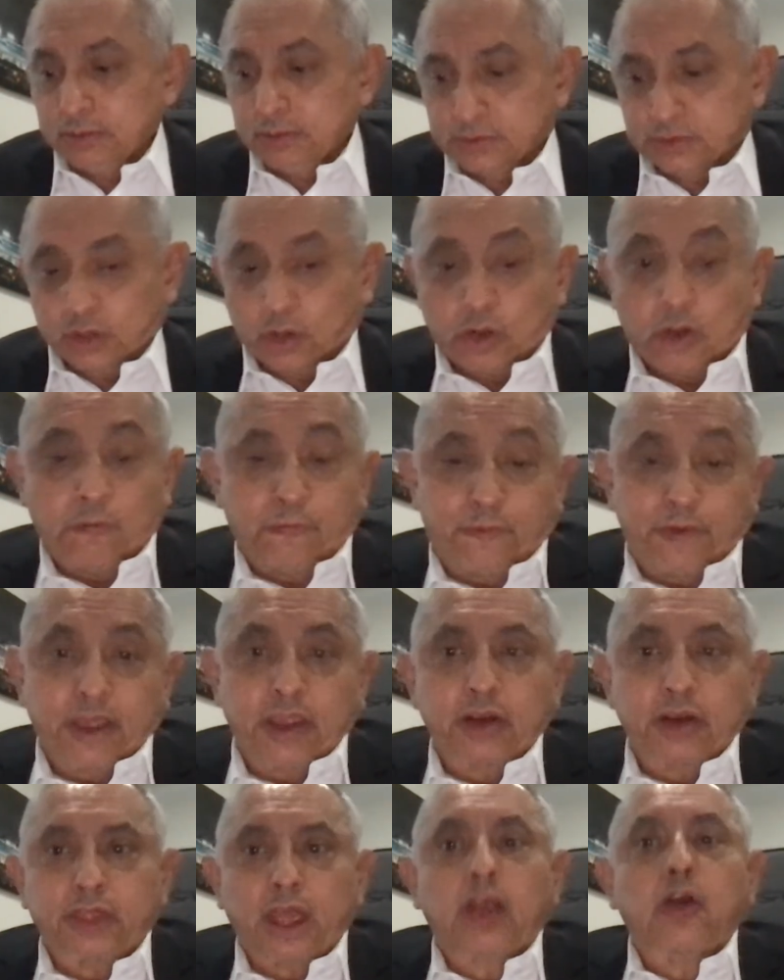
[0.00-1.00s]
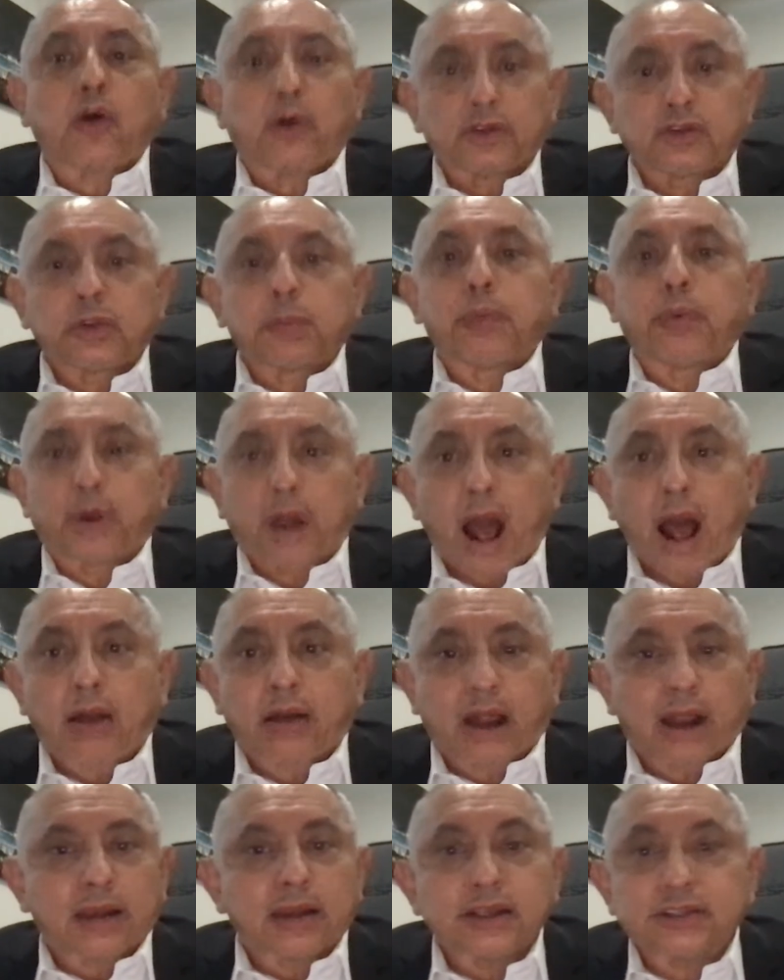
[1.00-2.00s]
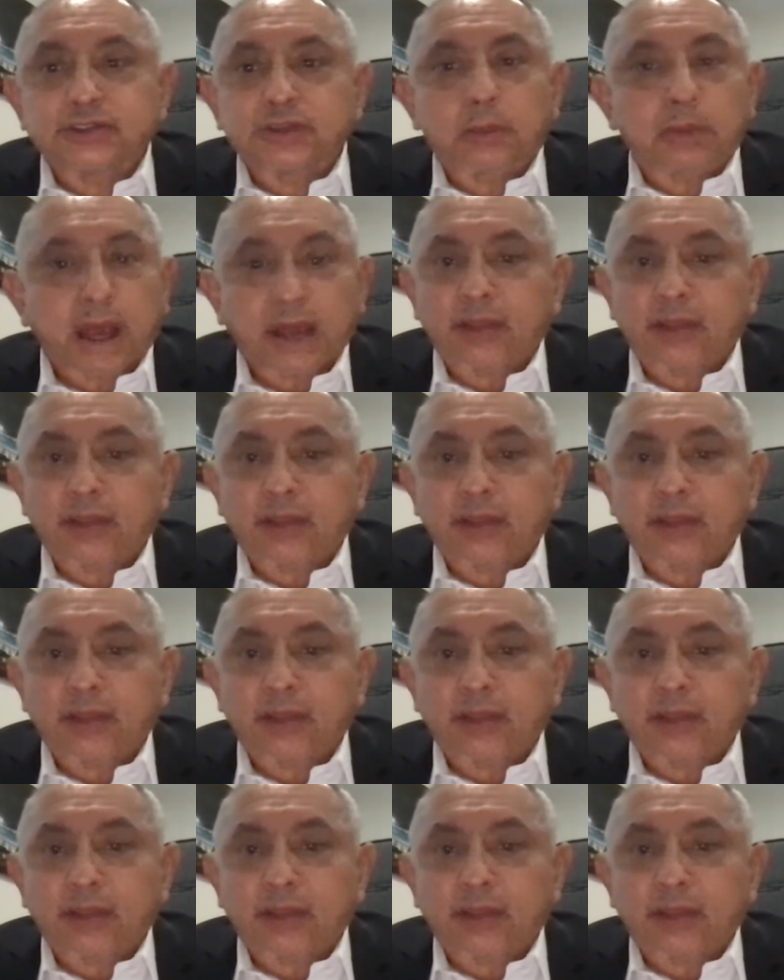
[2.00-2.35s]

So you figure they're going to put out at least some